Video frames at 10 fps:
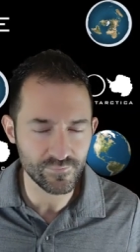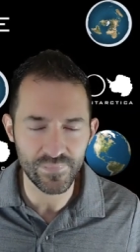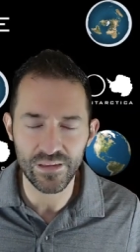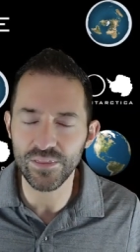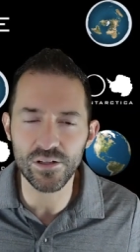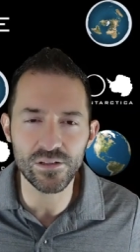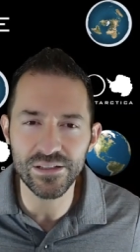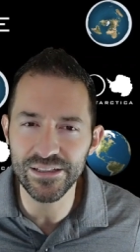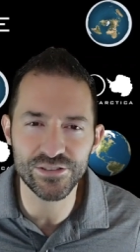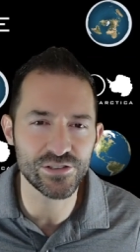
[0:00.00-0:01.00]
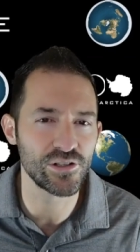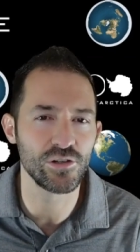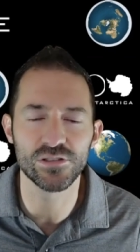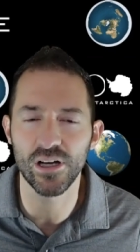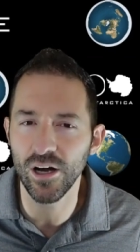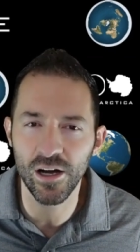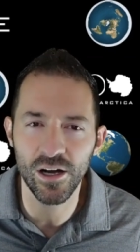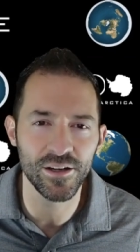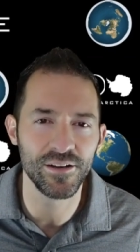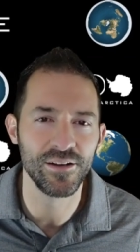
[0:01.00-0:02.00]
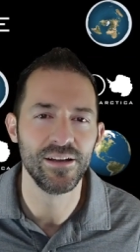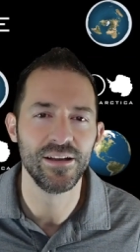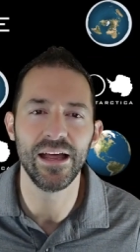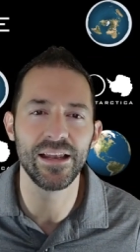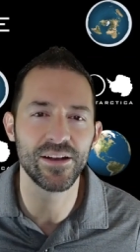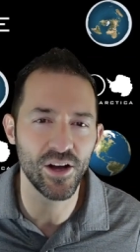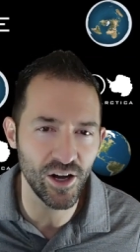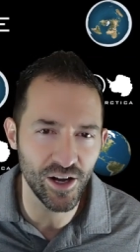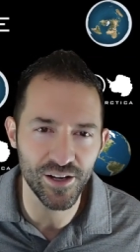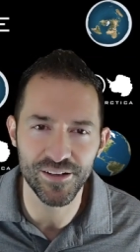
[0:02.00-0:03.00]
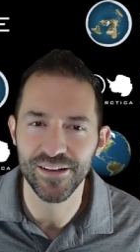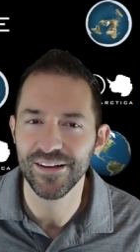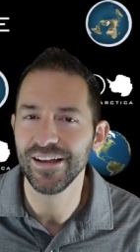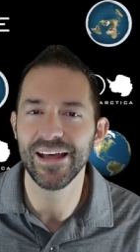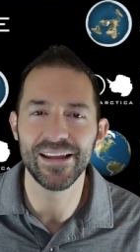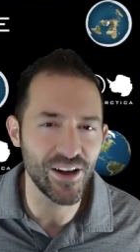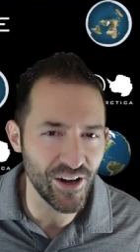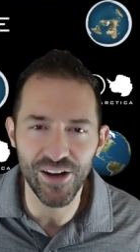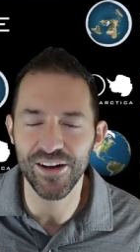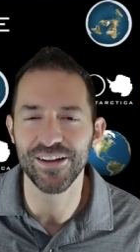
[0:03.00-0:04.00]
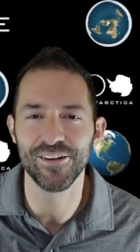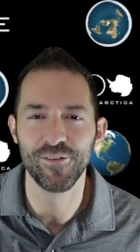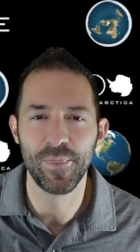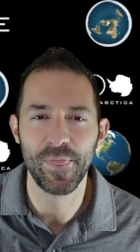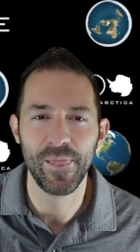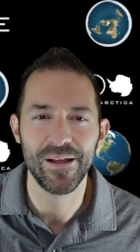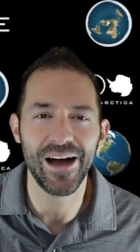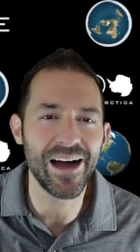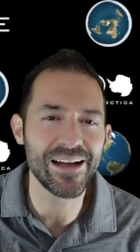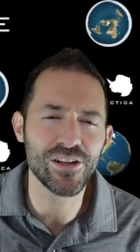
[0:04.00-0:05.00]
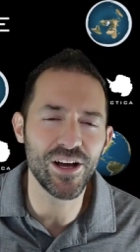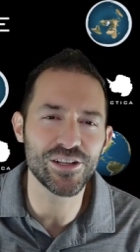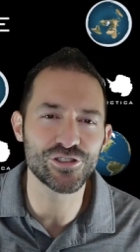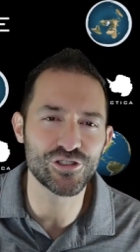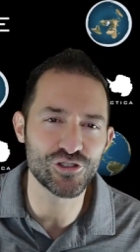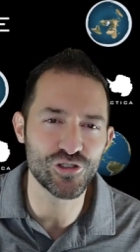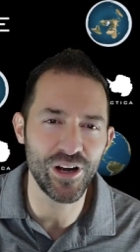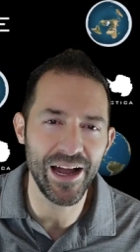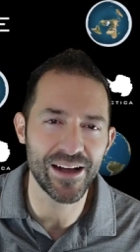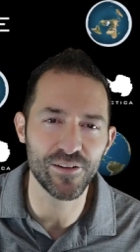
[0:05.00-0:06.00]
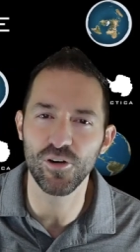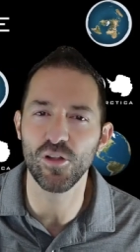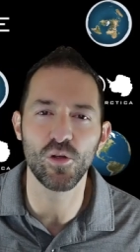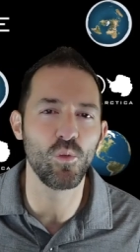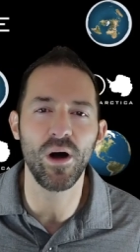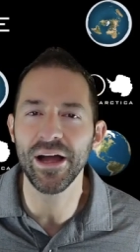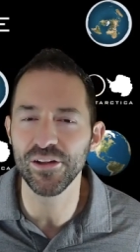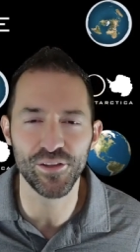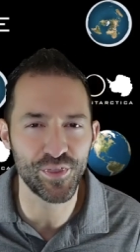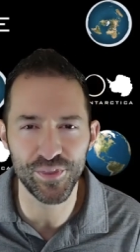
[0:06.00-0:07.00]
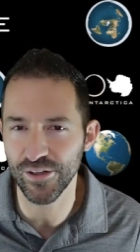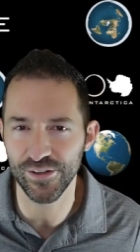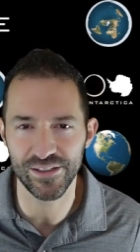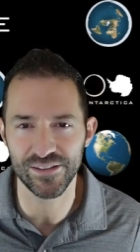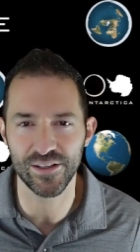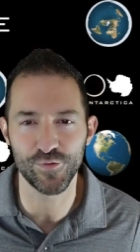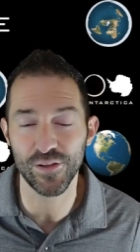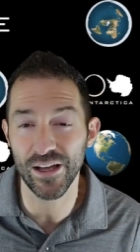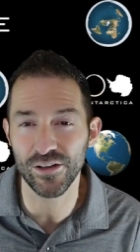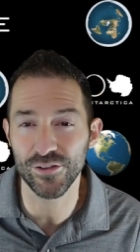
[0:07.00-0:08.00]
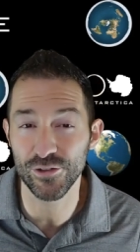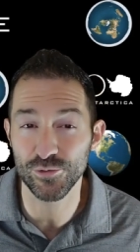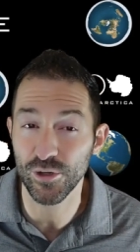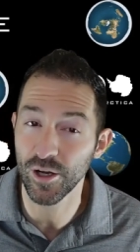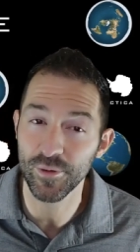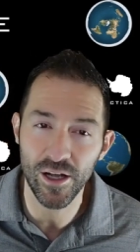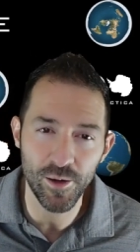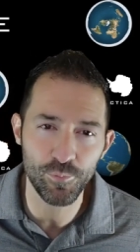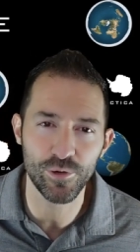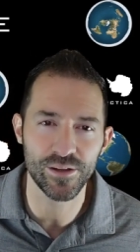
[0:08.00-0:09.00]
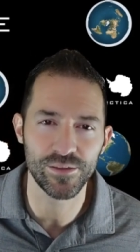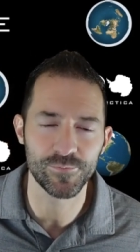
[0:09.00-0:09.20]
The list goes on and on and on. I lost track of all the wild theories that flat earthers were coming up with